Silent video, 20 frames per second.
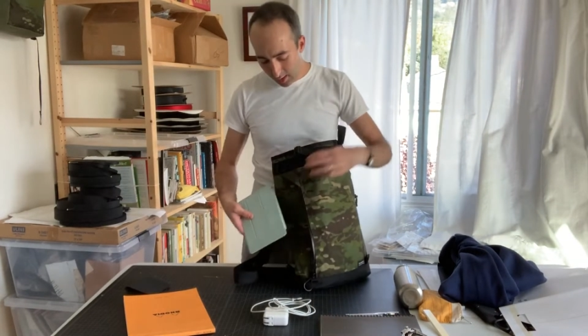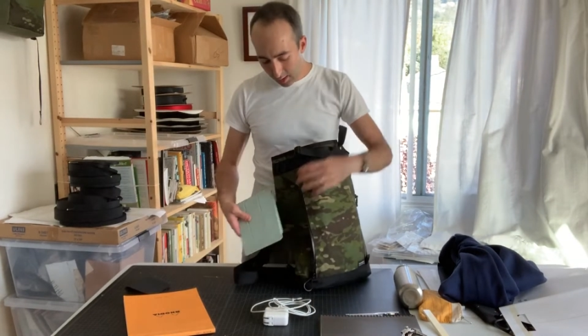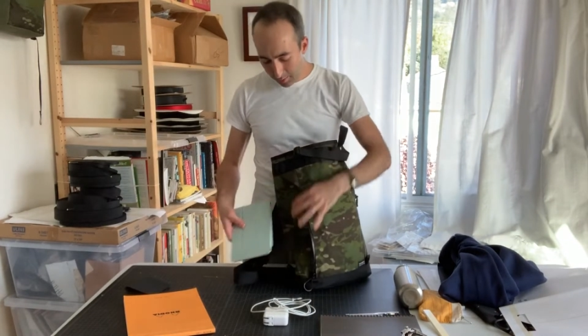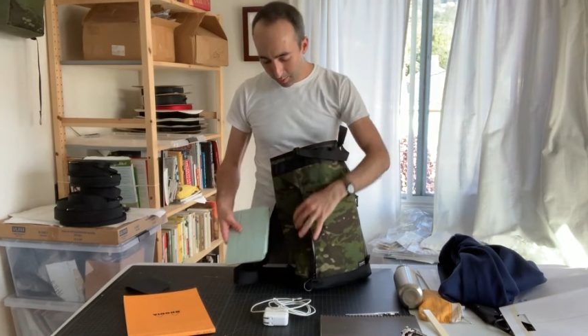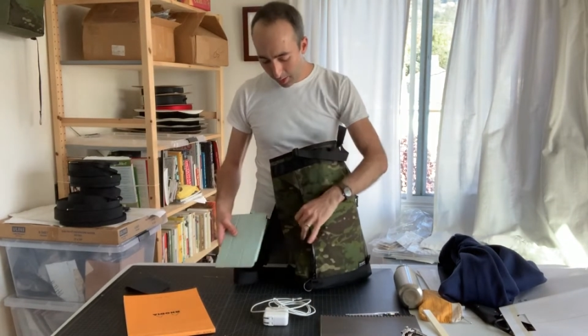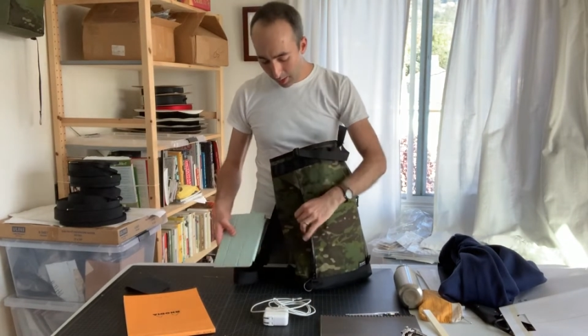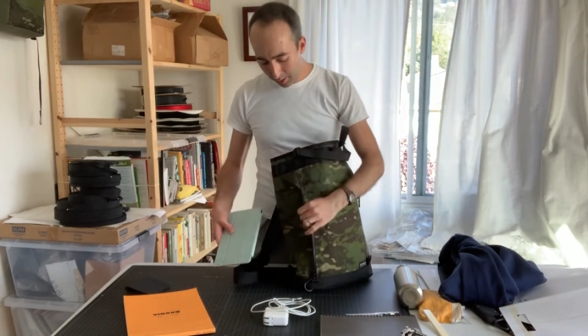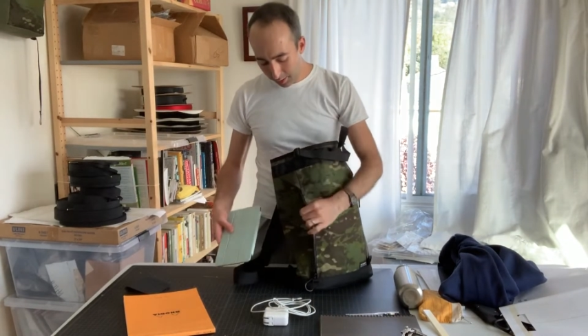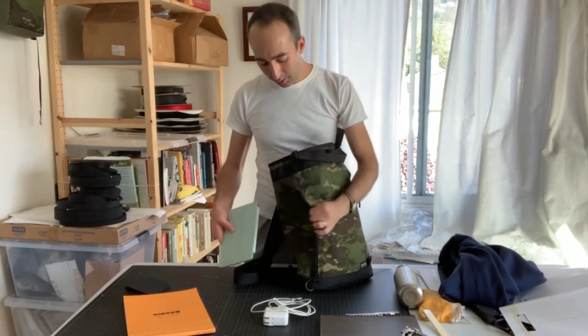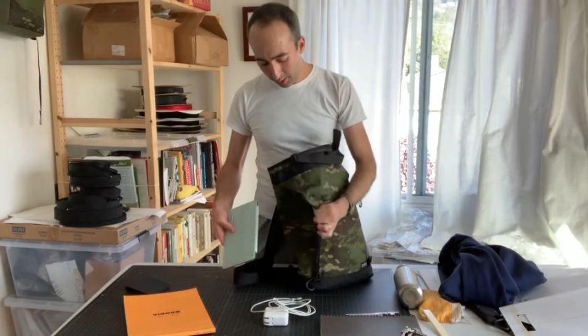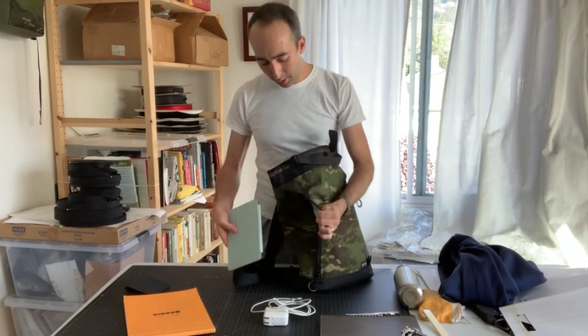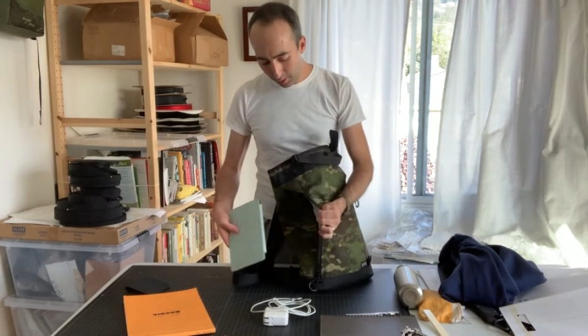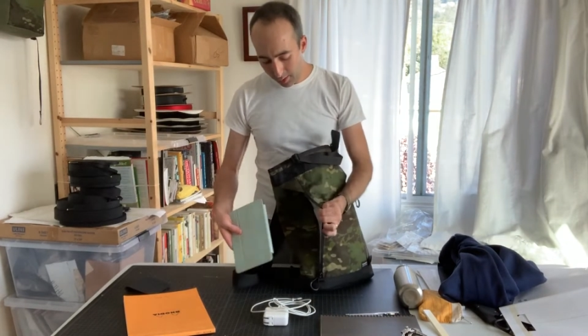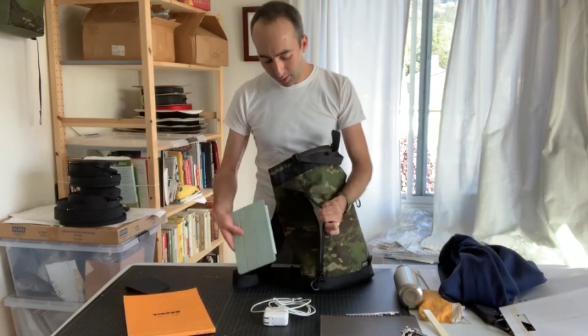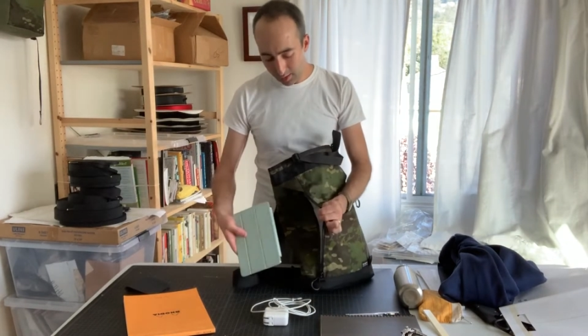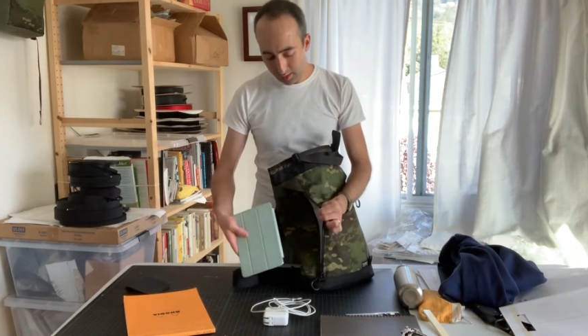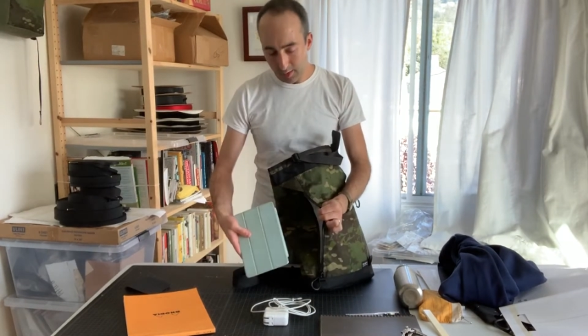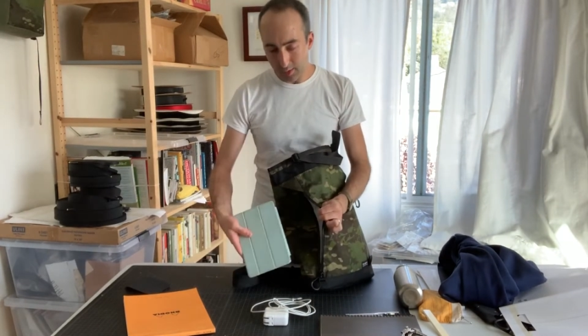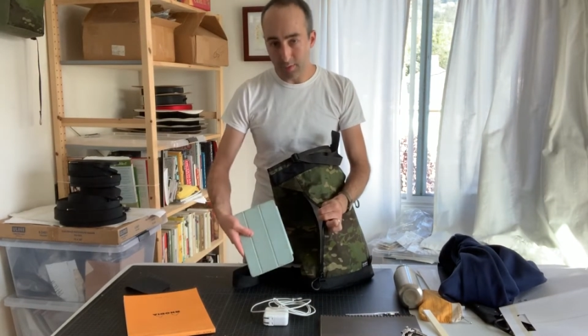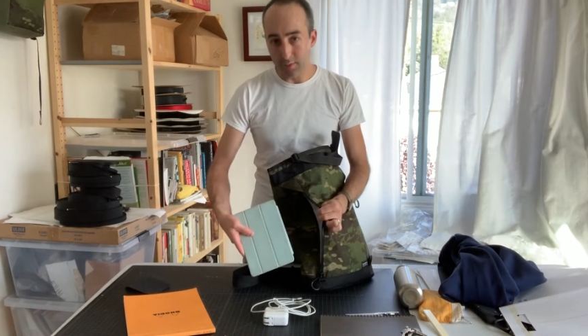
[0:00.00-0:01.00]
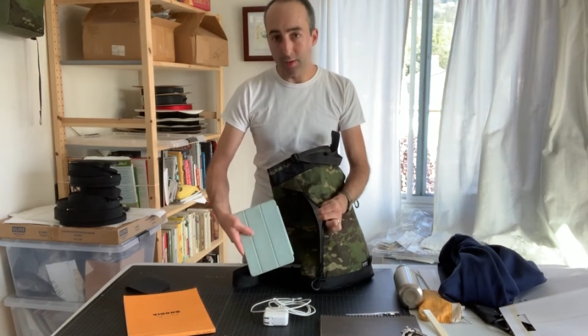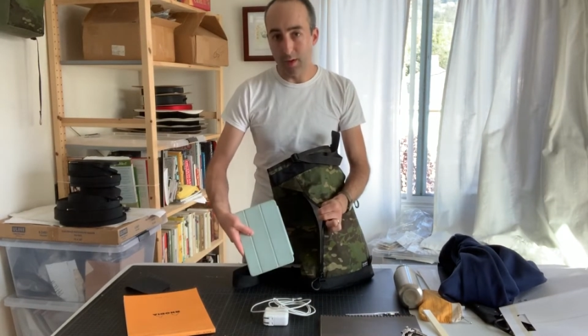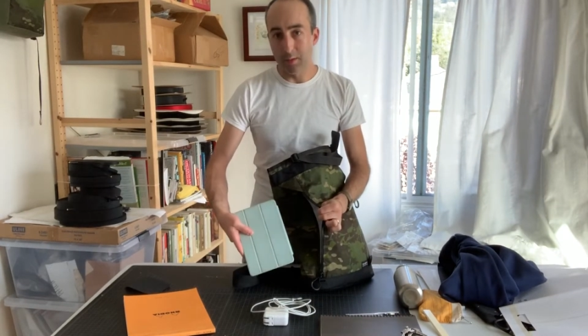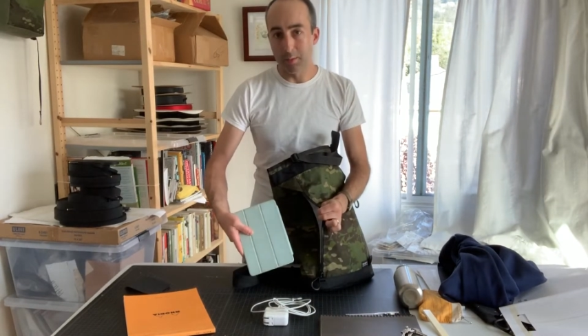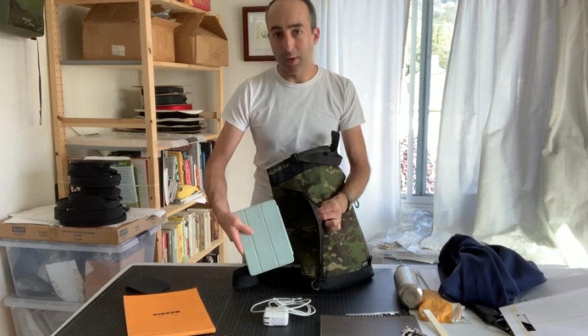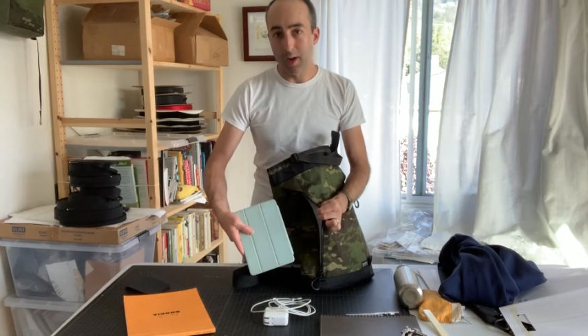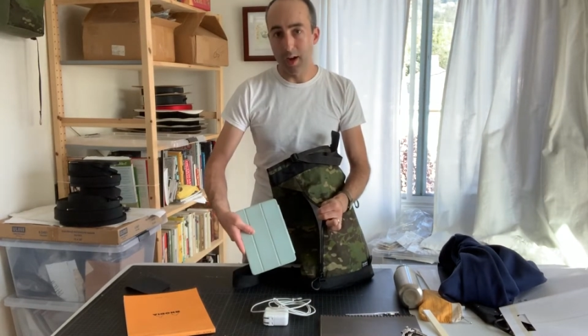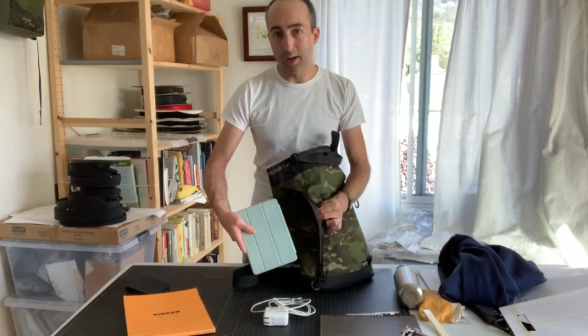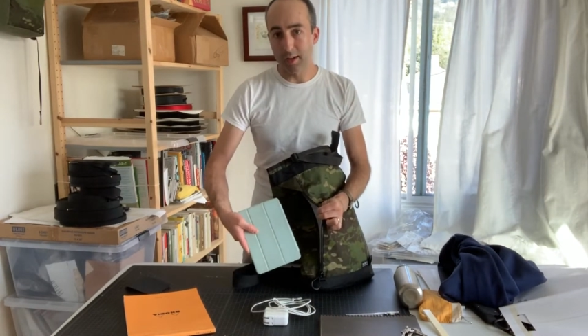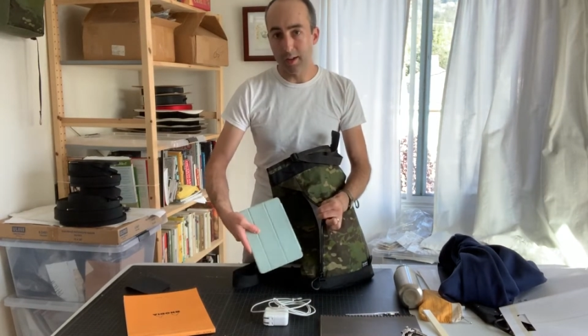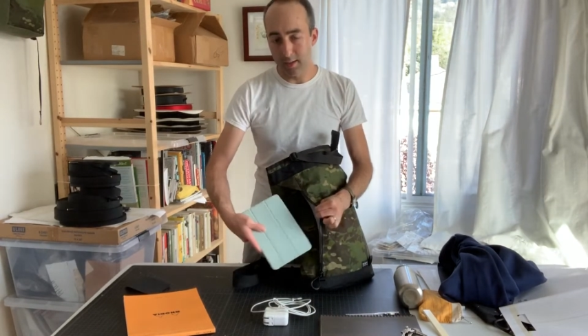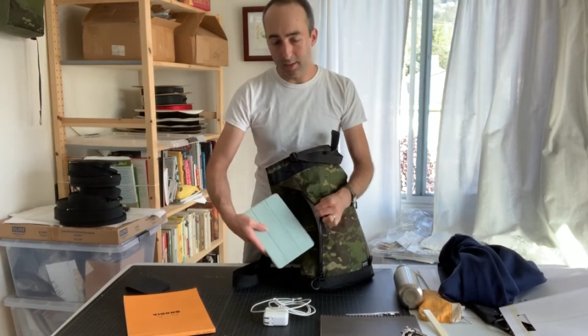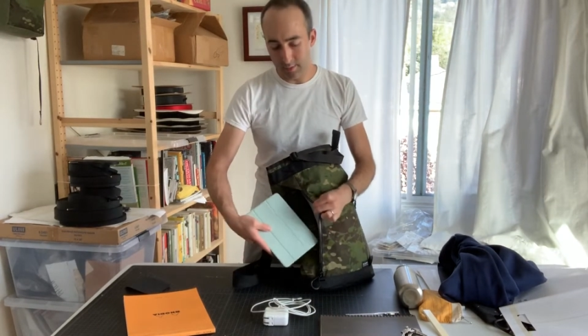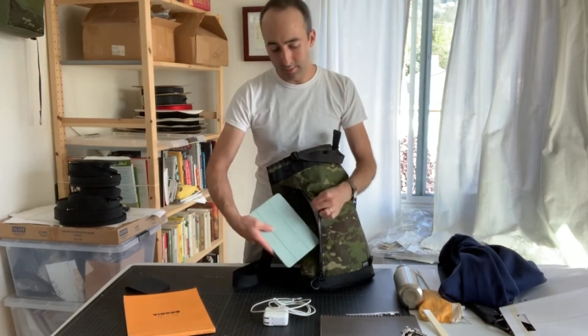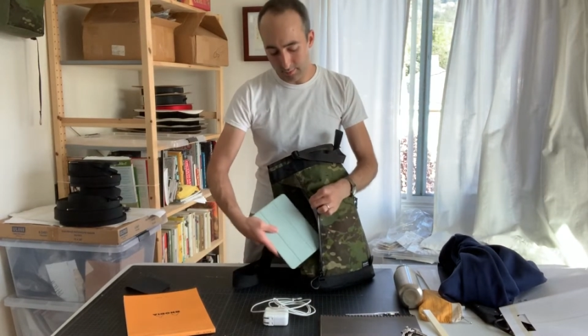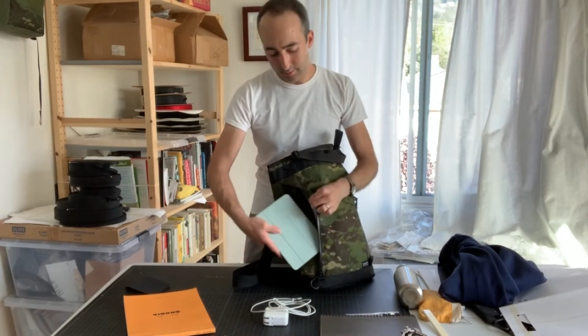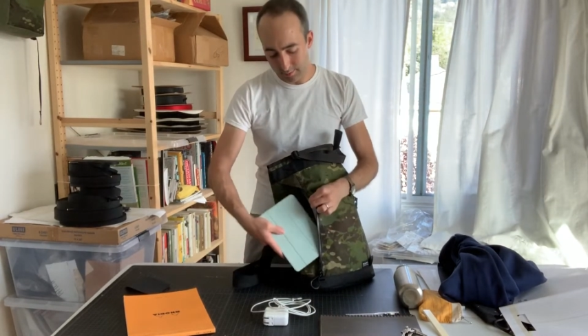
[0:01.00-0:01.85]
might throw it in this front pocket.